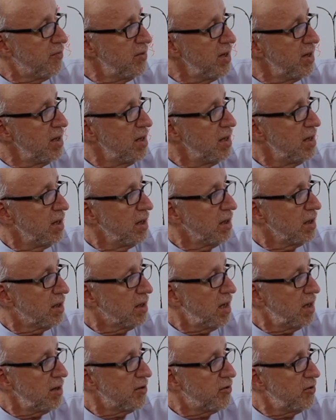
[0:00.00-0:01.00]
we
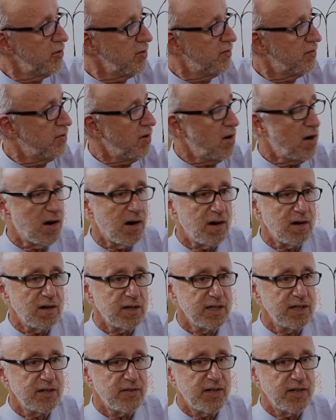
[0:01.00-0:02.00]
cut too far
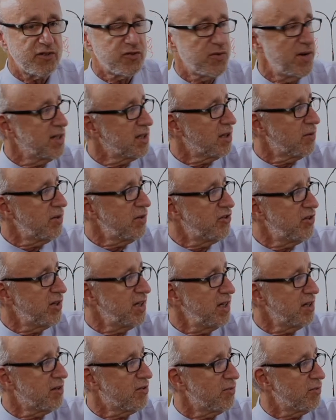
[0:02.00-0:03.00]
into that triangular ridge, it
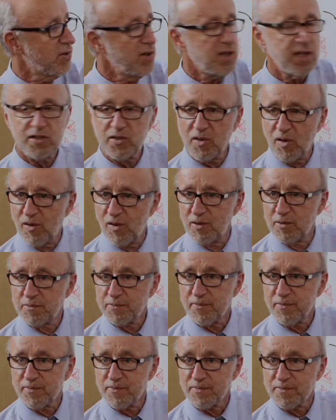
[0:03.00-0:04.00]
gets really tall,
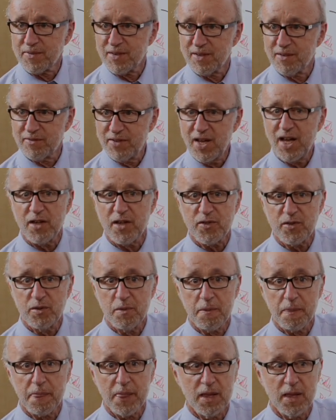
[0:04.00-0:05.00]
fast.
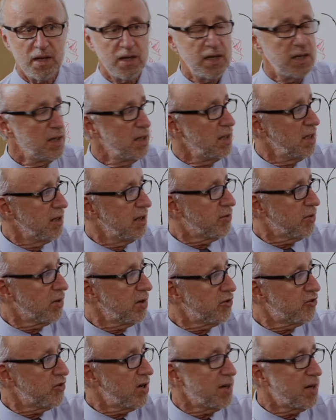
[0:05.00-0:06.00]
So we're
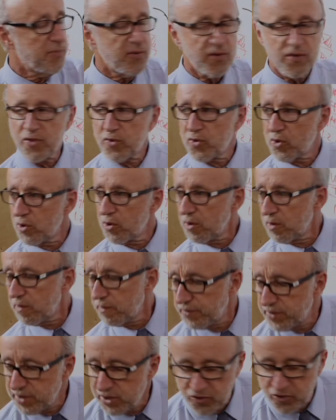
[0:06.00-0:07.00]
going to try to
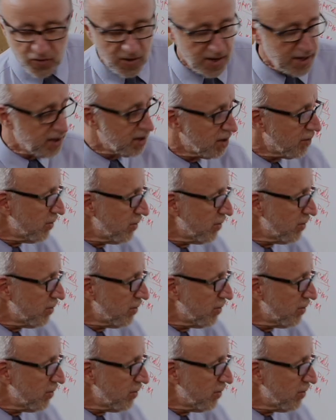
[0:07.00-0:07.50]
preserve the triangular